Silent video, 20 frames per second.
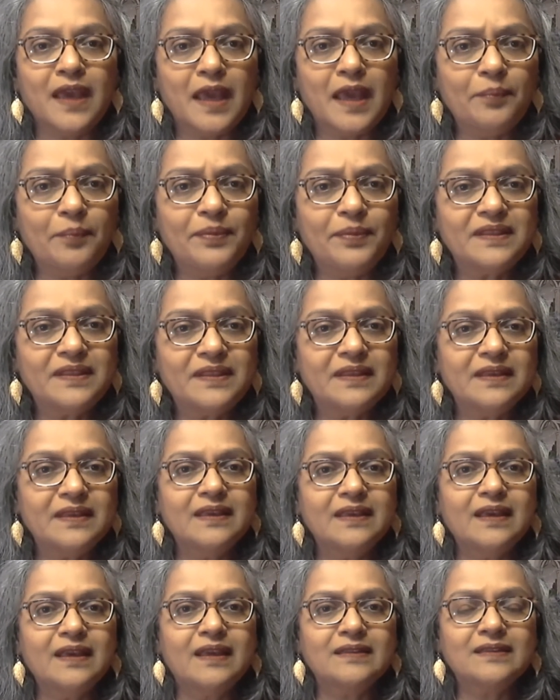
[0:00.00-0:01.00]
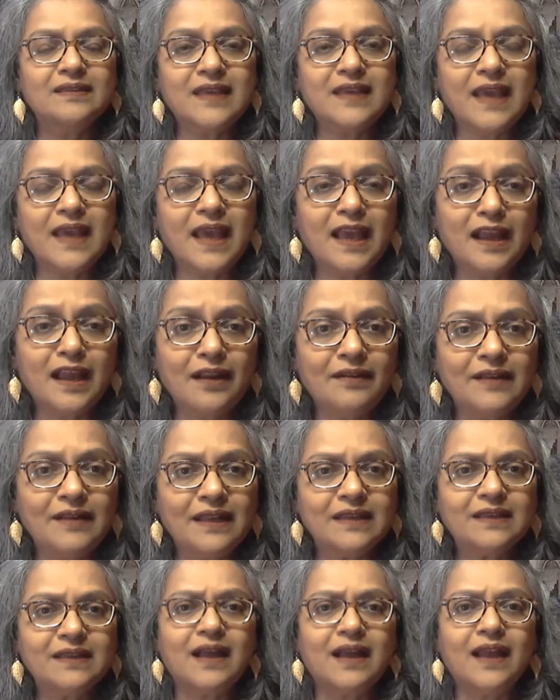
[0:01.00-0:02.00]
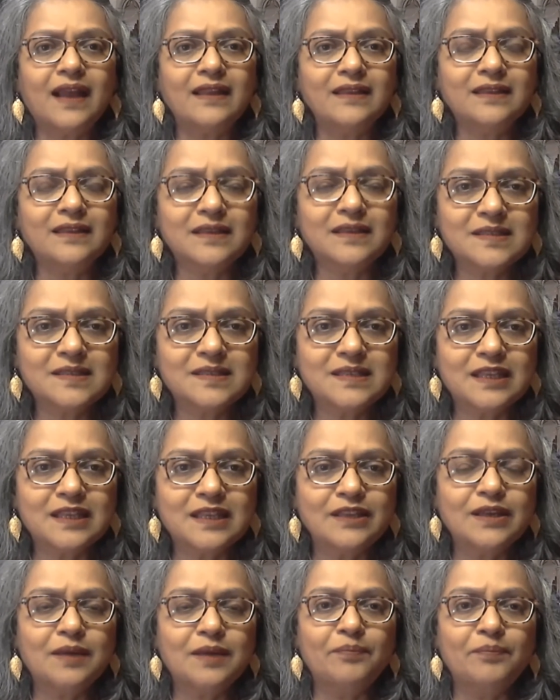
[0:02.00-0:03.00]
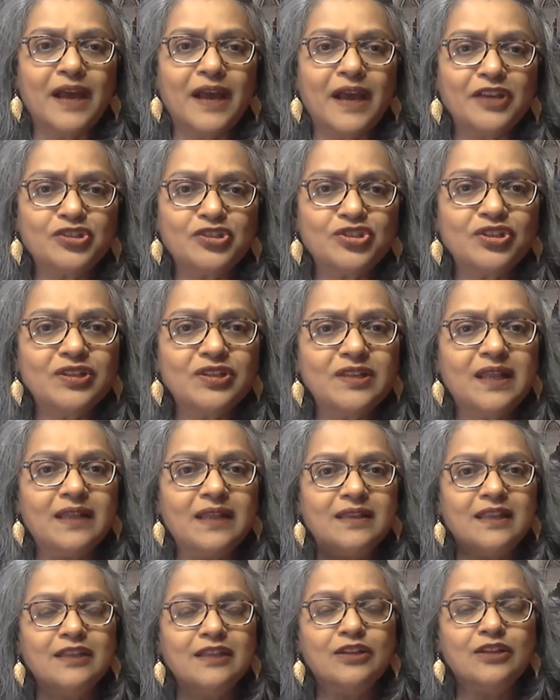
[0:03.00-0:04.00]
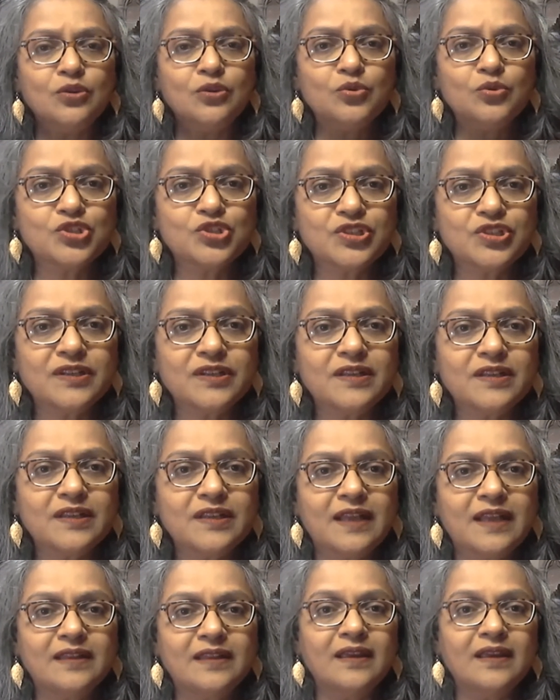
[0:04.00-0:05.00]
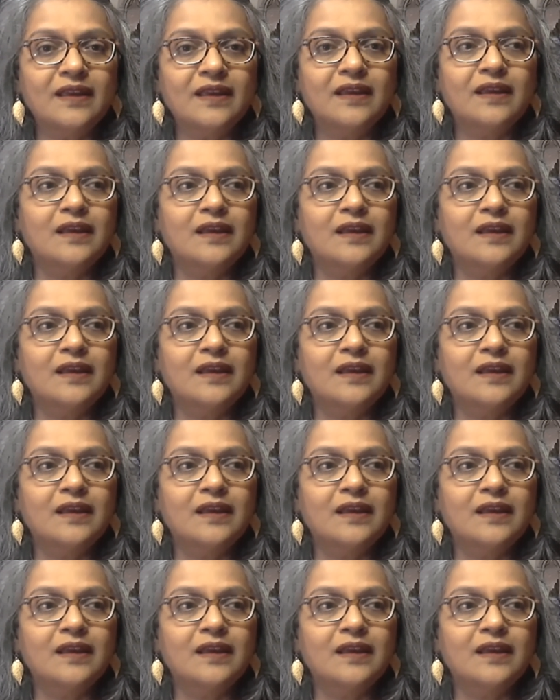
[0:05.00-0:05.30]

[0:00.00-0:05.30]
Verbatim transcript: empathy and care and kindness and compassion and inclusion and